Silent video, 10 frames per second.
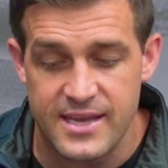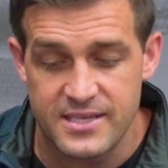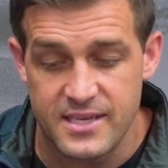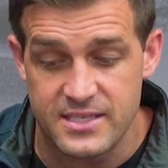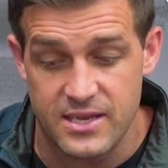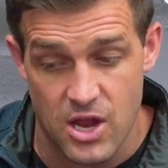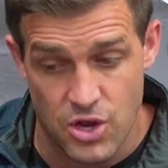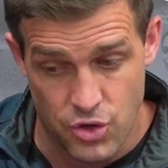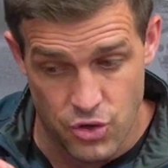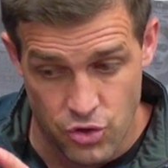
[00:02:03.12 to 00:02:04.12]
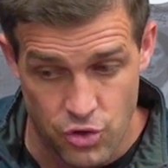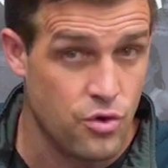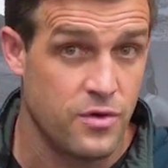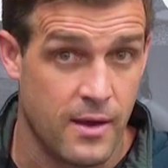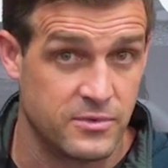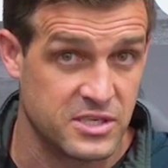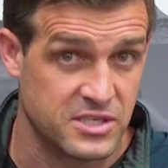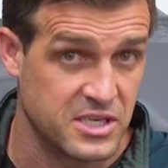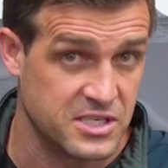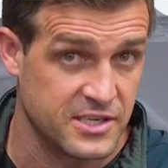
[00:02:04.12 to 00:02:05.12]
Asics knew that was a
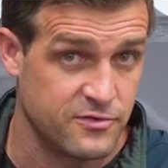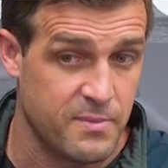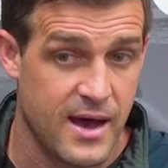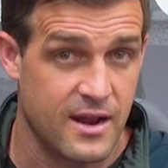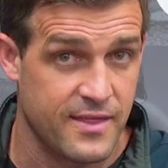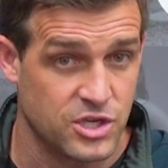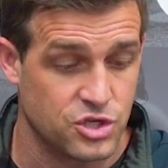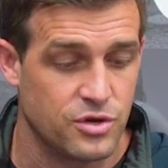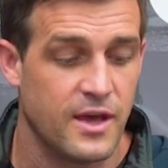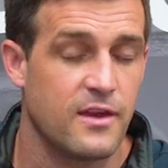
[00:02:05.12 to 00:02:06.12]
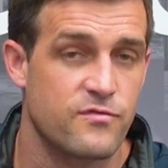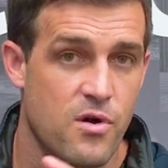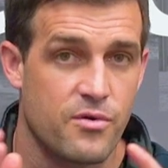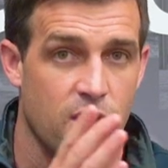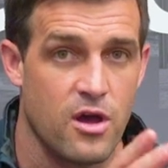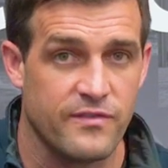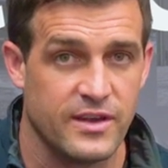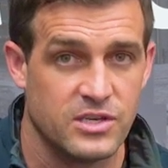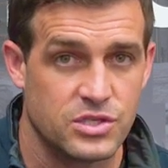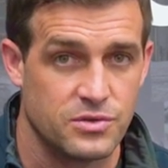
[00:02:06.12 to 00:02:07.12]
successful part of that shoe and they've rolled it over
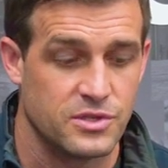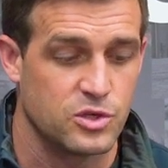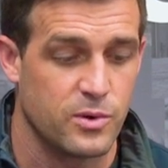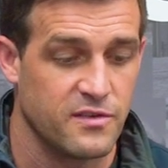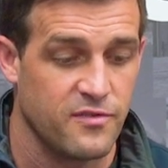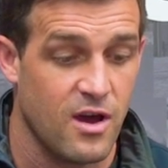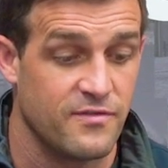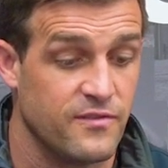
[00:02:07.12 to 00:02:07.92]
into the 25.